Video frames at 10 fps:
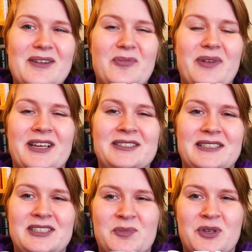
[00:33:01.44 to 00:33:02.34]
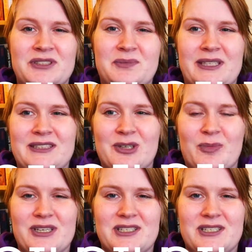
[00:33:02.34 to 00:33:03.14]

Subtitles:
Because this book spent so much